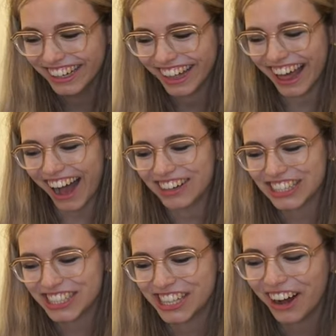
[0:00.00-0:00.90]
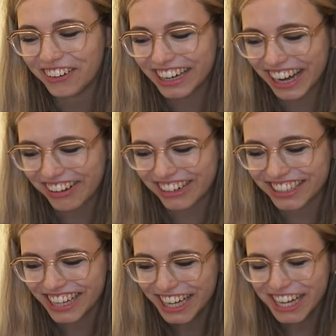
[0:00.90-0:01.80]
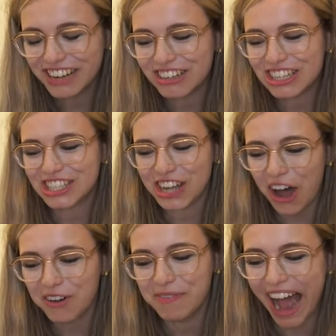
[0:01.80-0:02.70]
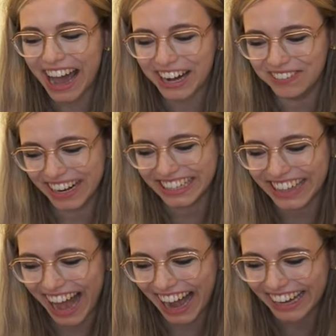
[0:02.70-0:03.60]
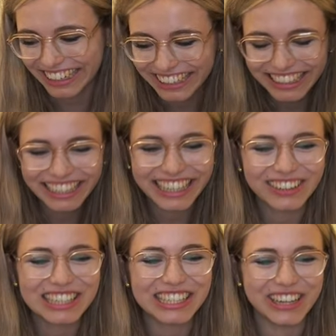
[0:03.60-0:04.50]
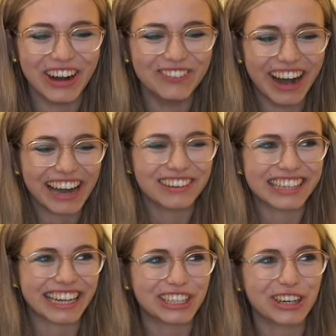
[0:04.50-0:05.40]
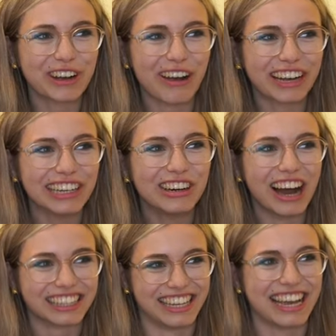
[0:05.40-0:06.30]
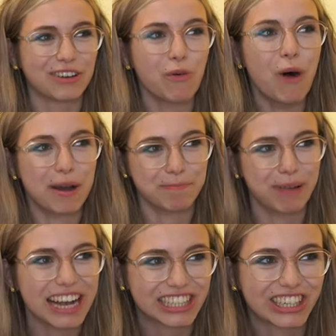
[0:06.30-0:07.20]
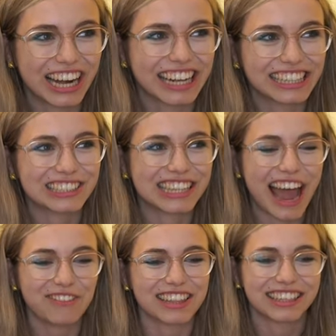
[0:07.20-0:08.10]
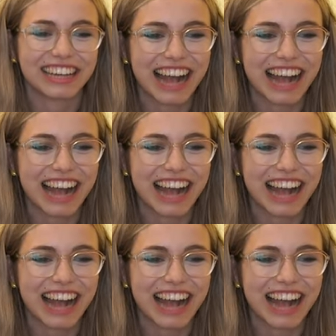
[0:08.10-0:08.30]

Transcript: That was so hilarious. He was so mad at my dad. He was so mad. He was like, dude, how can you not take one picture? Like, this is everything I